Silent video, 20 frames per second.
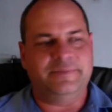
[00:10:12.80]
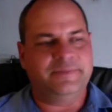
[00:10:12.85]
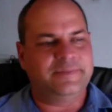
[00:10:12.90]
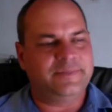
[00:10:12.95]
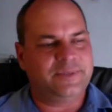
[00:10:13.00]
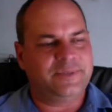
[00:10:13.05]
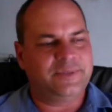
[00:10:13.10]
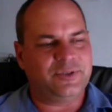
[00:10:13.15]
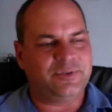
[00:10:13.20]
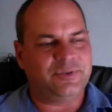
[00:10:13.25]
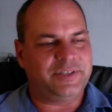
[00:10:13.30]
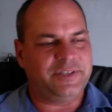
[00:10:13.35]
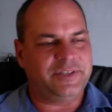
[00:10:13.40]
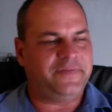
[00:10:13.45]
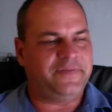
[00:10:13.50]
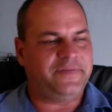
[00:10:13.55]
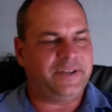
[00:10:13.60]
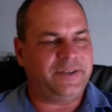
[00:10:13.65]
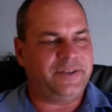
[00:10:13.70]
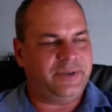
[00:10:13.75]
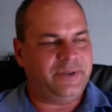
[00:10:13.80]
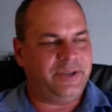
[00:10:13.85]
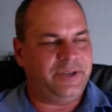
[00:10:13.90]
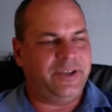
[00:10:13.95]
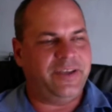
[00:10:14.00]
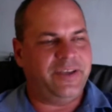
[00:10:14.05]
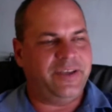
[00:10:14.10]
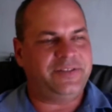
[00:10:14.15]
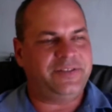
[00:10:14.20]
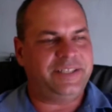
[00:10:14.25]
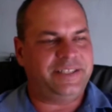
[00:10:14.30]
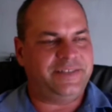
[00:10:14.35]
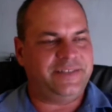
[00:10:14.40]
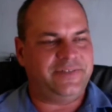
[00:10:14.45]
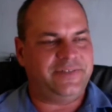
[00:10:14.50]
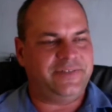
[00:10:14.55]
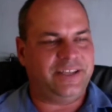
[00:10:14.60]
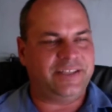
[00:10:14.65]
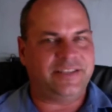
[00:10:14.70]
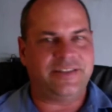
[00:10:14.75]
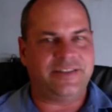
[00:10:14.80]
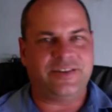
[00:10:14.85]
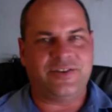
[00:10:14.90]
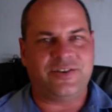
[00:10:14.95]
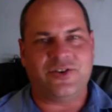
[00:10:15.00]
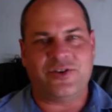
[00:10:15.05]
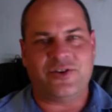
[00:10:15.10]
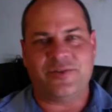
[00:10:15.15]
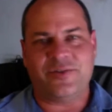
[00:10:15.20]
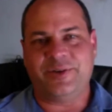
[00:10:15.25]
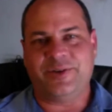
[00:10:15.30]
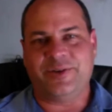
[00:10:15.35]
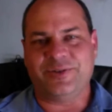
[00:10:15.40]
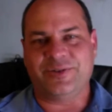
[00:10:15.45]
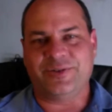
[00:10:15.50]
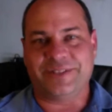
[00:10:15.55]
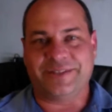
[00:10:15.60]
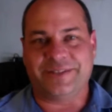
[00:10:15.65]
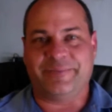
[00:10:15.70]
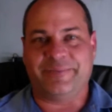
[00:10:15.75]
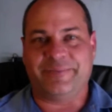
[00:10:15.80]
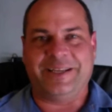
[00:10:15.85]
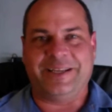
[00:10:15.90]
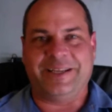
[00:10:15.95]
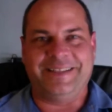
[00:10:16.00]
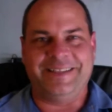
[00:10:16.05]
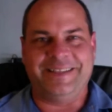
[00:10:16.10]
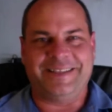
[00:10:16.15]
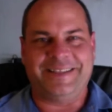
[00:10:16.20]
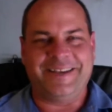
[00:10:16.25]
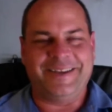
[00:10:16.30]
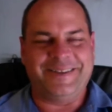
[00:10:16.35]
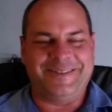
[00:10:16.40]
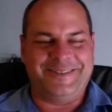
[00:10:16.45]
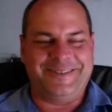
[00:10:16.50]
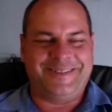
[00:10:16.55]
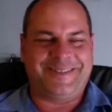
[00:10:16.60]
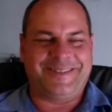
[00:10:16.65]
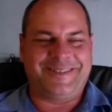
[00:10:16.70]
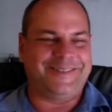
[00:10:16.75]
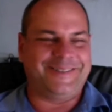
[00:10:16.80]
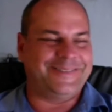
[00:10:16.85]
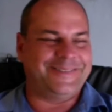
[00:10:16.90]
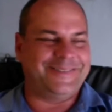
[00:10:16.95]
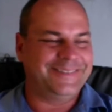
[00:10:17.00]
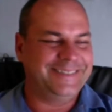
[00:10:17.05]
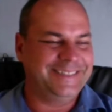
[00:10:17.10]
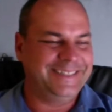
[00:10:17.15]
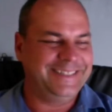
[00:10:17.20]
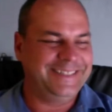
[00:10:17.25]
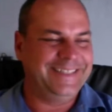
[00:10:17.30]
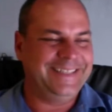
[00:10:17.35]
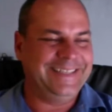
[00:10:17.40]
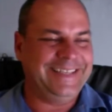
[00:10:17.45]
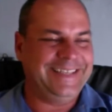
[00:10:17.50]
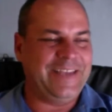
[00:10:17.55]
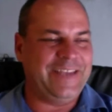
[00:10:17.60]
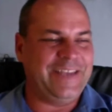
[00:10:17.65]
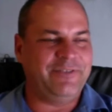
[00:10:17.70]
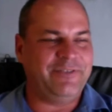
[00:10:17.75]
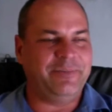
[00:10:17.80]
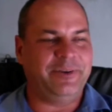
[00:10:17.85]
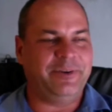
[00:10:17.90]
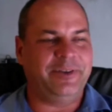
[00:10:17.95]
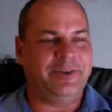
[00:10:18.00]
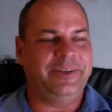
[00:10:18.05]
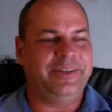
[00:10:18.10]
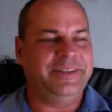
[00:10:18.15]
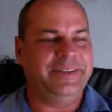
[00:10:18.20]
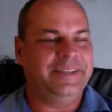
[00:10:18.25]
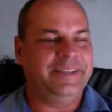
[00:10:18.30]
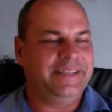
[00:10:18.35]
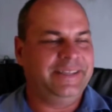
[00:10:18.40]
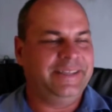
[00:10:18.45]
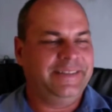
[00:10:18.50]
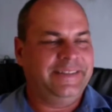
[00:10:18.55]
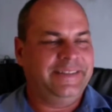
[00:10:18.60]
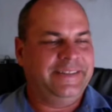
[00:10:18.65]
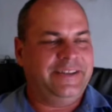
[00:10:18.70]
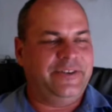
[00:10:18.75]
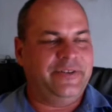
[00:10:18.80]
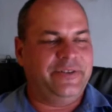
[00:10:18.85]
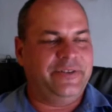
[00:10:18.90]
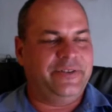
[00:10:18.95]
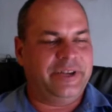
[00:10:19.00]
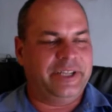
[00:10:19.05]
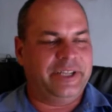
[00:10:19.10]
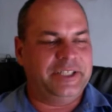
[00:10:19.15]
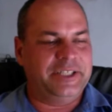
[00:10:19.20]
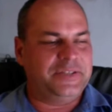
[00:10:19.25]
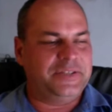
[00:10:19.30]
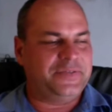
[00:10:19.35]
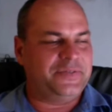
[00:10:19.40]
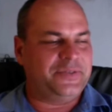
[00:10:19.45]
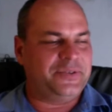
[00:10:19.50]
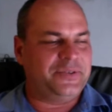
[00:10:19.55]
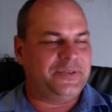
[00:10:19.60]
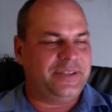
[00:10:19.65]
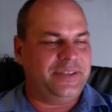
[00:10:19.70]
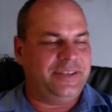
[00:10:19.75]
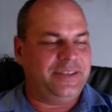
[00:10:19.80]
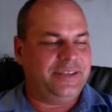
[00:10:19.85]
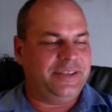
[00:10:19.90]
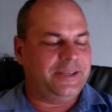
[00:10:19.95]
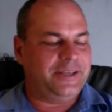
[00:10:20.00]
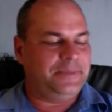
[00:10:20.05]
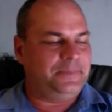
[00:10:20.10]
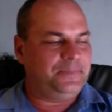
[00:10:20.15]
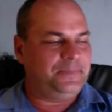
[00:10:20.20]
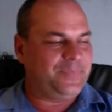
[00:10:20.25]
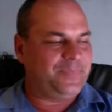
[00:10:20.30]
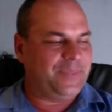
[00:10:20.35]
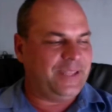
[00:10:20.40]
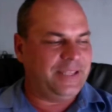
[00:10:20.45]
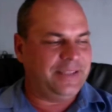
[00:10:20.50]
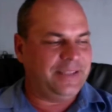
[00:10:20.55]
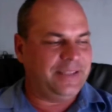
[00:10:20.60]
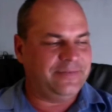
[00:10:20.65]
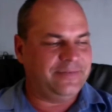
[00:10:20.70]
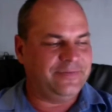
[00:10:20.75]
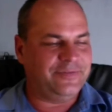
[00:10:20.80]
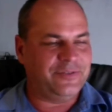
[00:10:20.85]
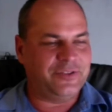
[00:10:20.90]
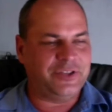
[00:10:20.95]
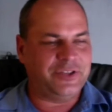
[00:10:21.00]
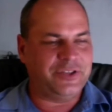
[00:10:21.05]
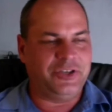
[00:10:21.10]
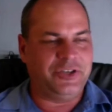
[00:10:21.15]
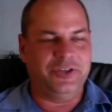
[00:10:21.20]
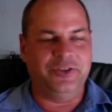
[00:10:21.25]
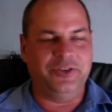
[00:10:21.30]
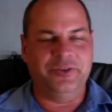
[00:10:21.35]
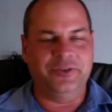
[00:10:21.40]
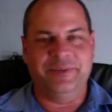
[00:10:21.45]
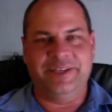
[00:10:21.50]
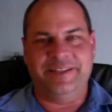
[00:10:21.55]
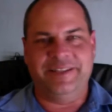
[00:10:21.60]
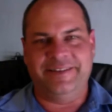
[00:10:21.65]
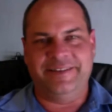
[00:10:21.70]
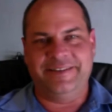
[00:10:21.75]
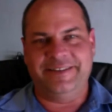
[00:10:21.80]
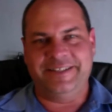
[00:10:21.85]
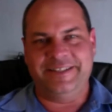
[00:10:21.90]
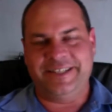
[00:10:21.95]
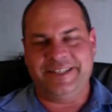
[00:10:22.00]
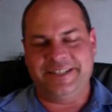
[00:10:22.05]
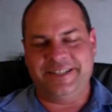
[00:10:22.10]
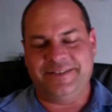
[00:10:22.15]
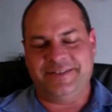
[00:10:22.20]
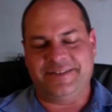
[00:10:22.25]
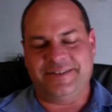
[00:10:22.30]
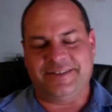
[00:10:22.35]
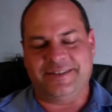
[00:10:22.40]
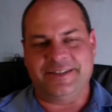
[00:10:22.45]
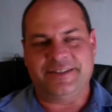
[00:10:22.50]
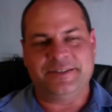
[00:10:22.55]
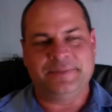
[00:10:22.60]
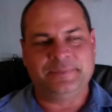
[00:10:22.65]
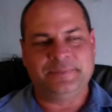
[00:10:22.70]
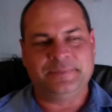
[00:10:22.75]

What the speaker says: It's always fun when you have tsetse flies in the car because the bite is so sore. Everybody runs for the doom and the insecticides.